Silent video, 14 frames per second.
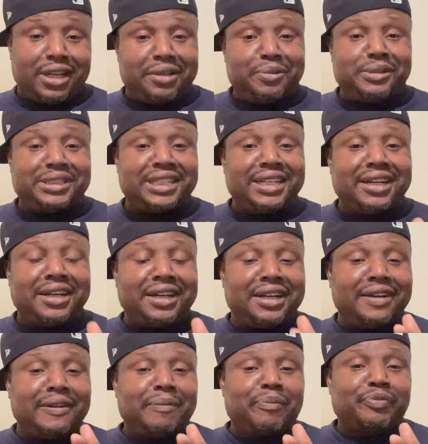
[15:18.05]
It was in
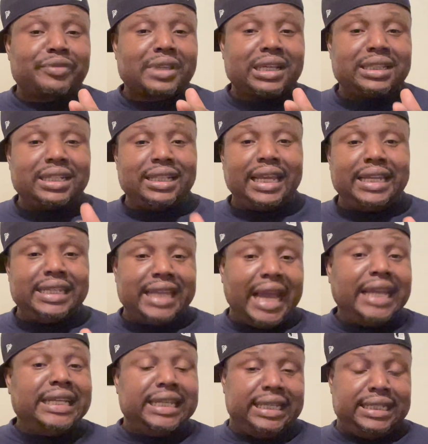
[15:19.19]
the late
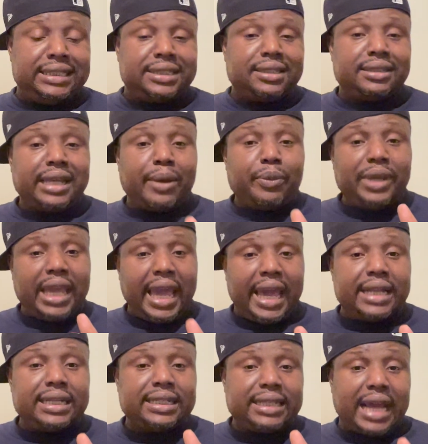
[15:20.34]
90s that we
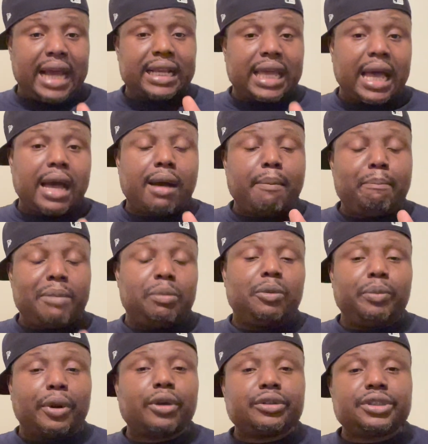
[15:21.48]
had the dot-com bubble
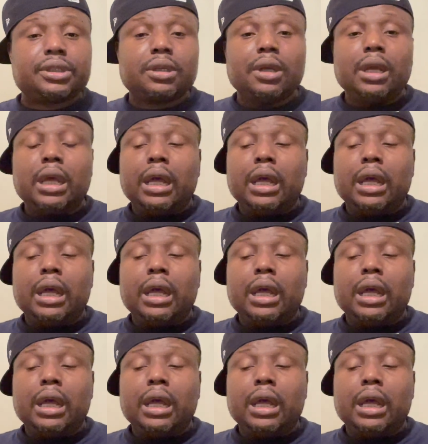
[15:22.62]
burst,